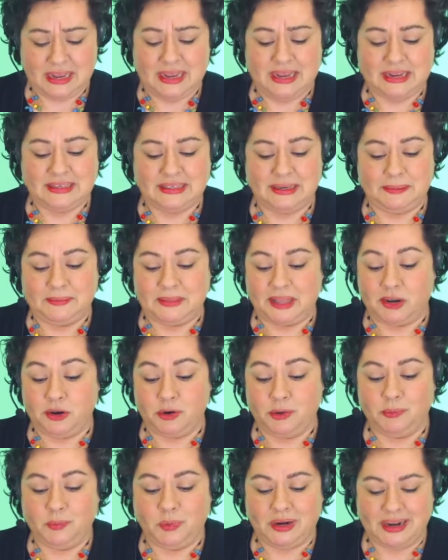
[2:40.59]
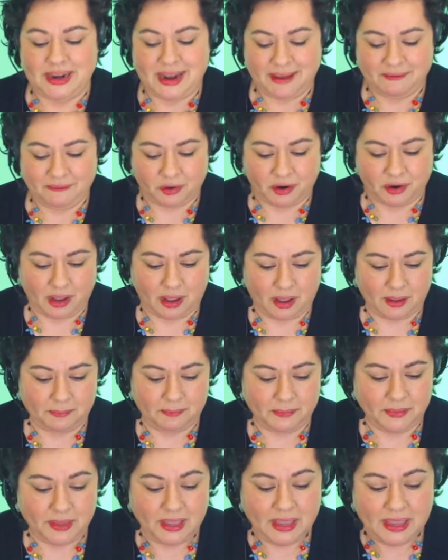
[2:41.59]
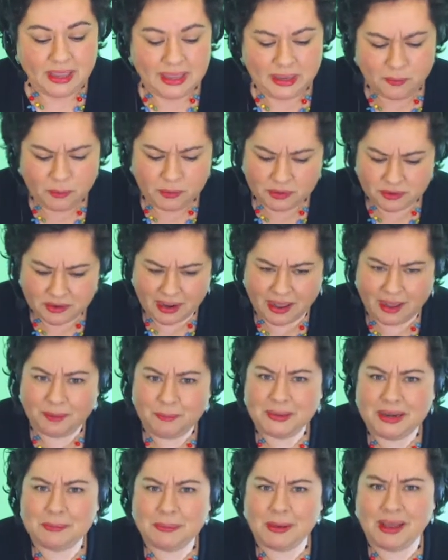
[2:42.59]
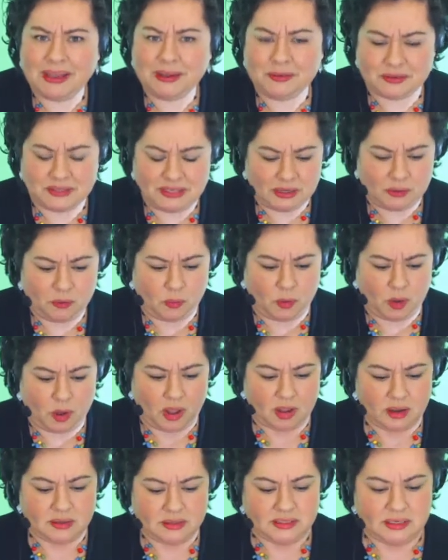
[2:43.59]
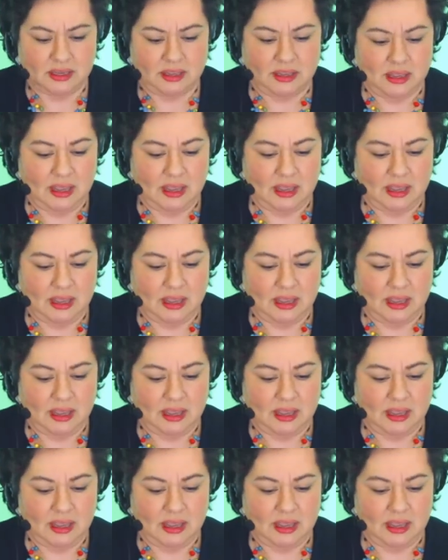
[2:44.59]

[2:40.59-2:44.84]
It seemed that noon would never come. He wondered how many miles he'd walked.